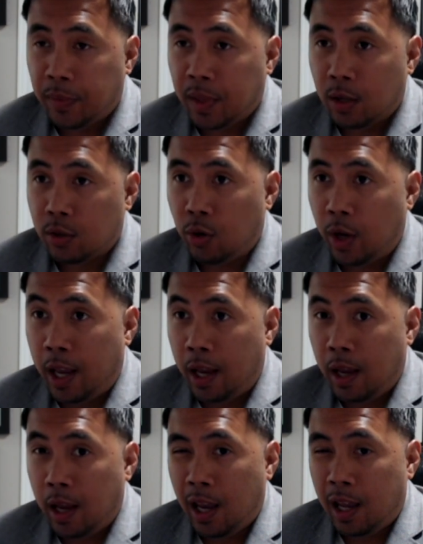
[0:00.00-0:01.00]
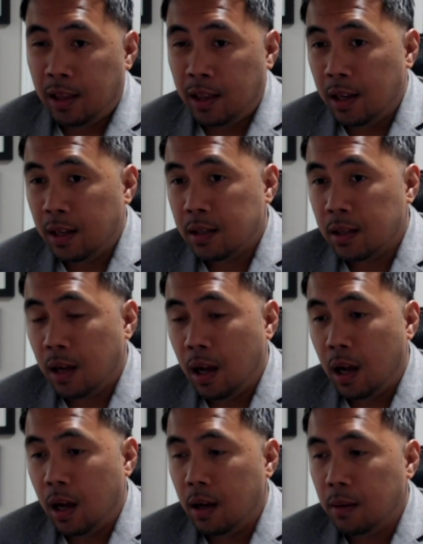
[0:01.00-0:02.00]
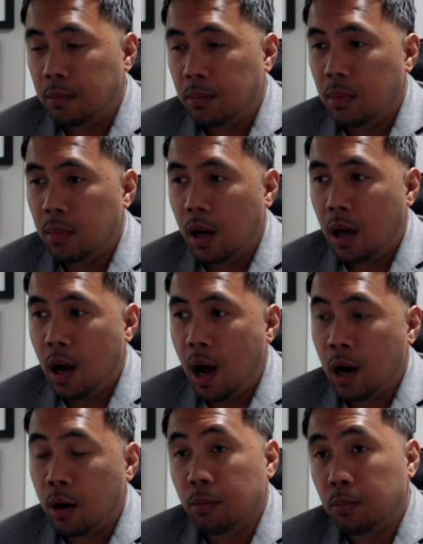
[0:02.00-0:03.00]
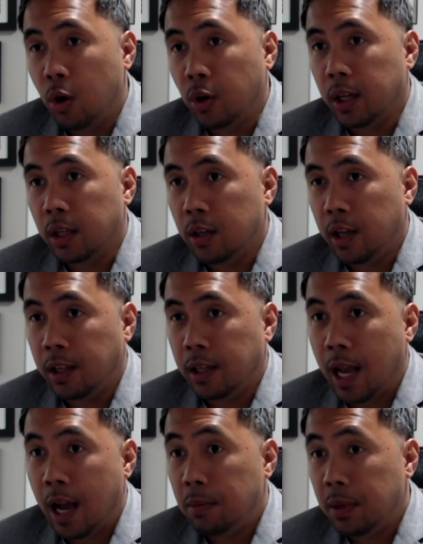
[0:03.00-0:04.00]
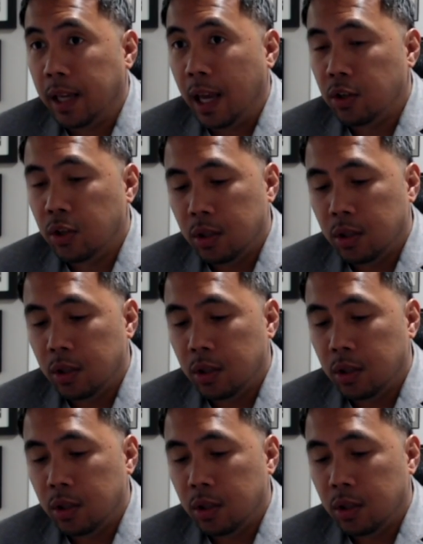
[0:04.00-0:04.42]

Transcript: So in this a component in this application,